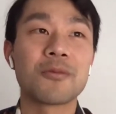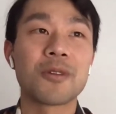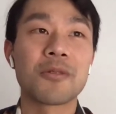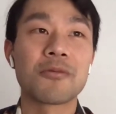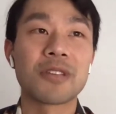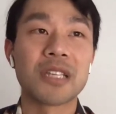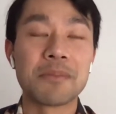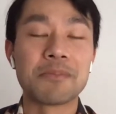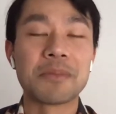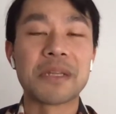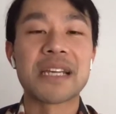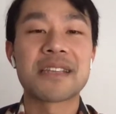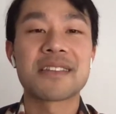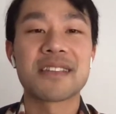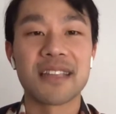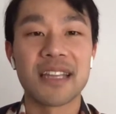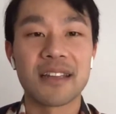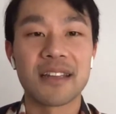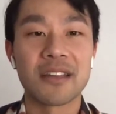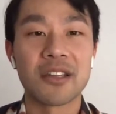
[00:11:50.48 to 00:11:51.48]
we're really
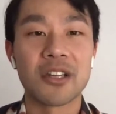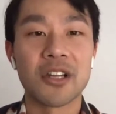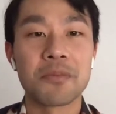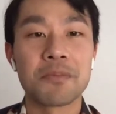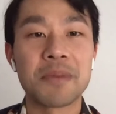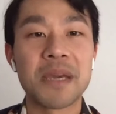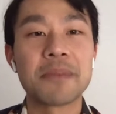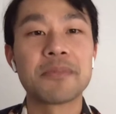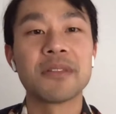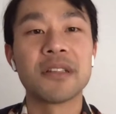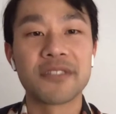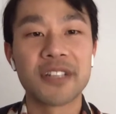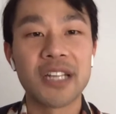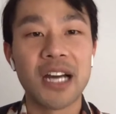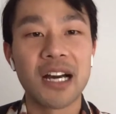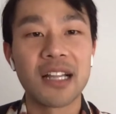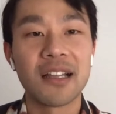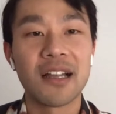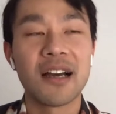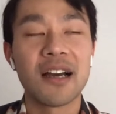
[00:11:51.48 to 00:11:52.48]
blessed that, you know, people of
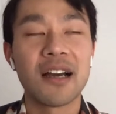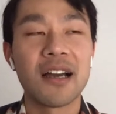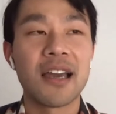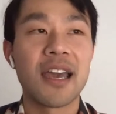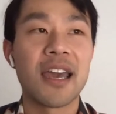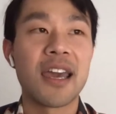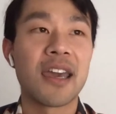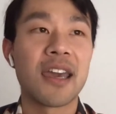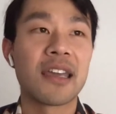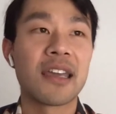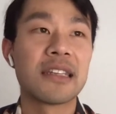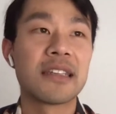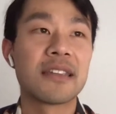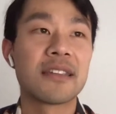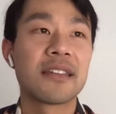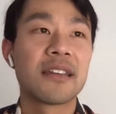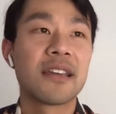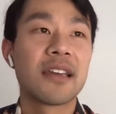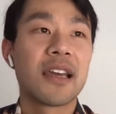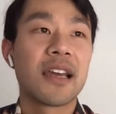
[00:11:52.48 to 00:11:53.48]
color and,
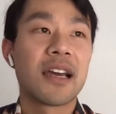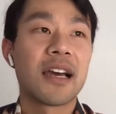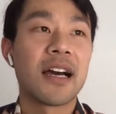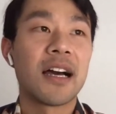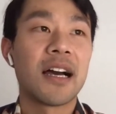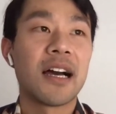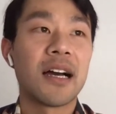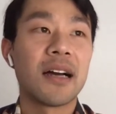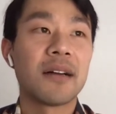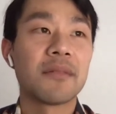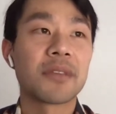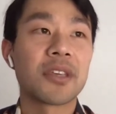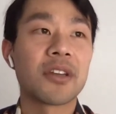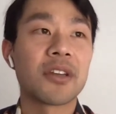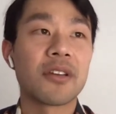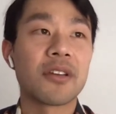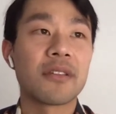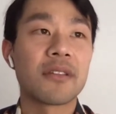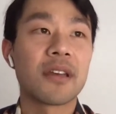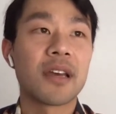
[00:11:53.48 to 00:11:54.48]
you
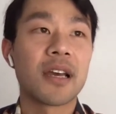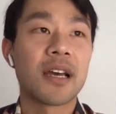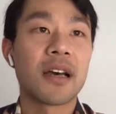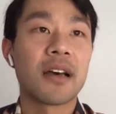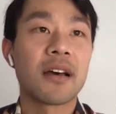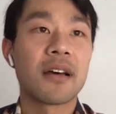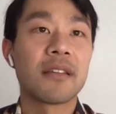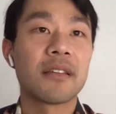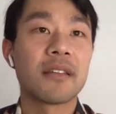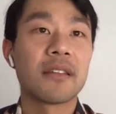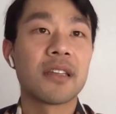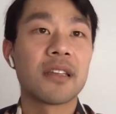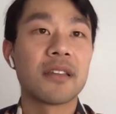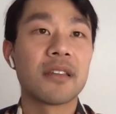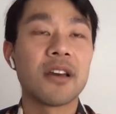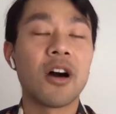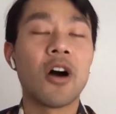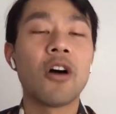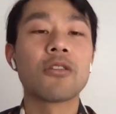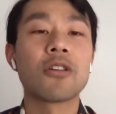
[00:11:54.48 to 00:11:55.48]
know,
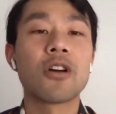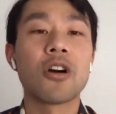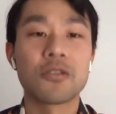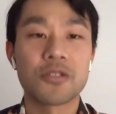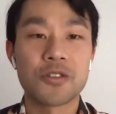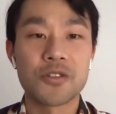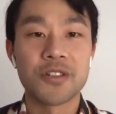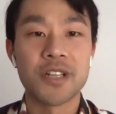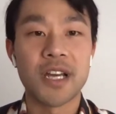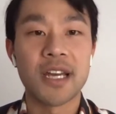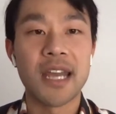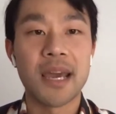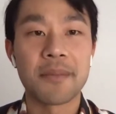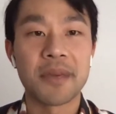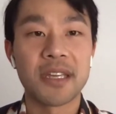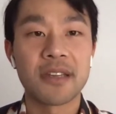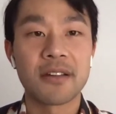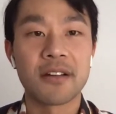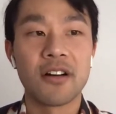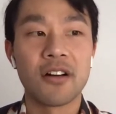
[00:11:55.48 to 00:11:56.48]
the whole cultural
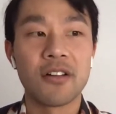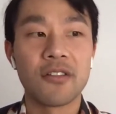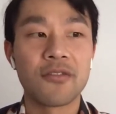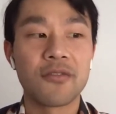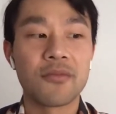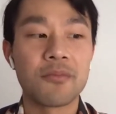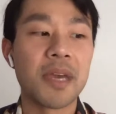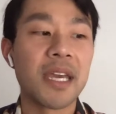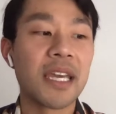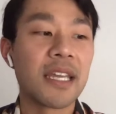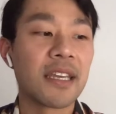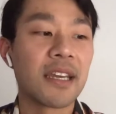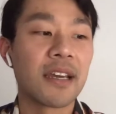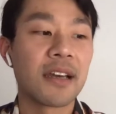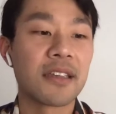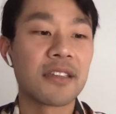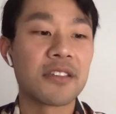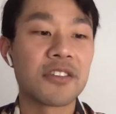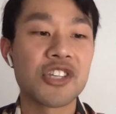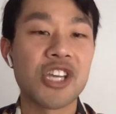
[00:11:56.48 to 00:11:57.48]
dynamic of
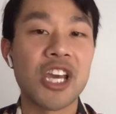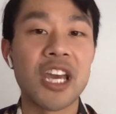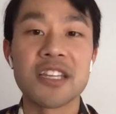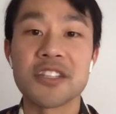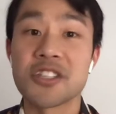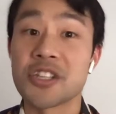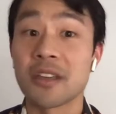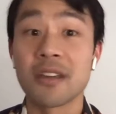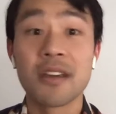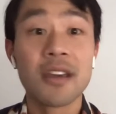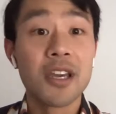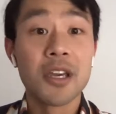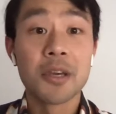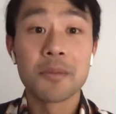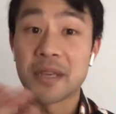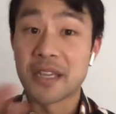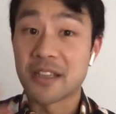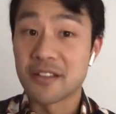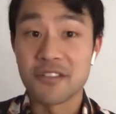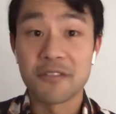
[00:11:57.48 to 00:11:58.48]
media is changing
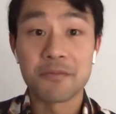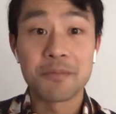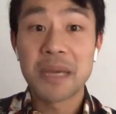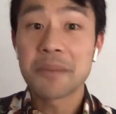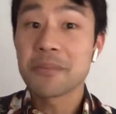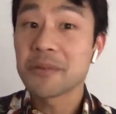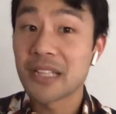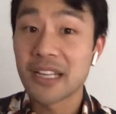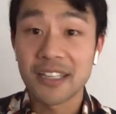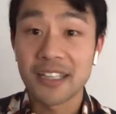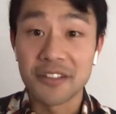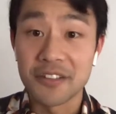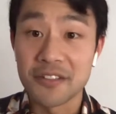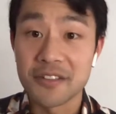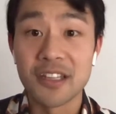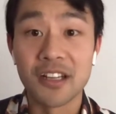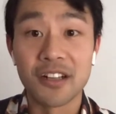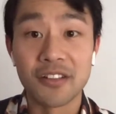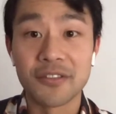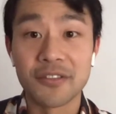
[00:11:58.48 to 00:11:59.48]
because of people like
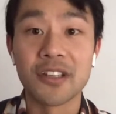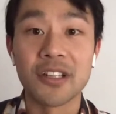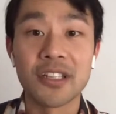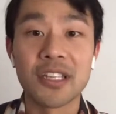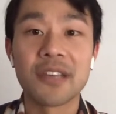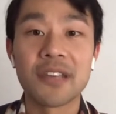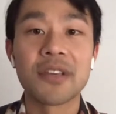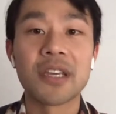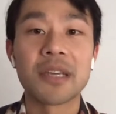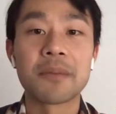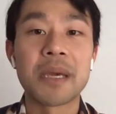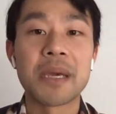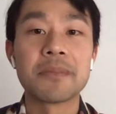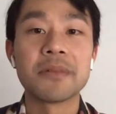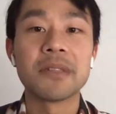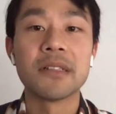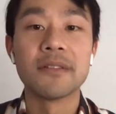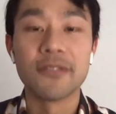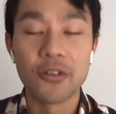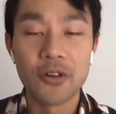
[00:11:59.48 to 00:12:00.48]
yourself, you know, giving
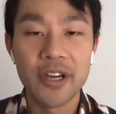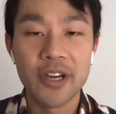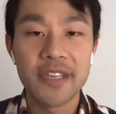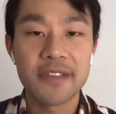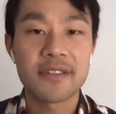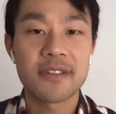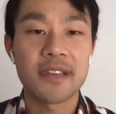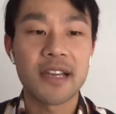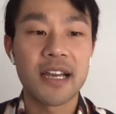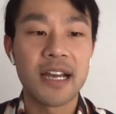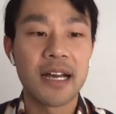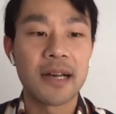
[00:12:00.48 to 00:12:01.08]
people a voice.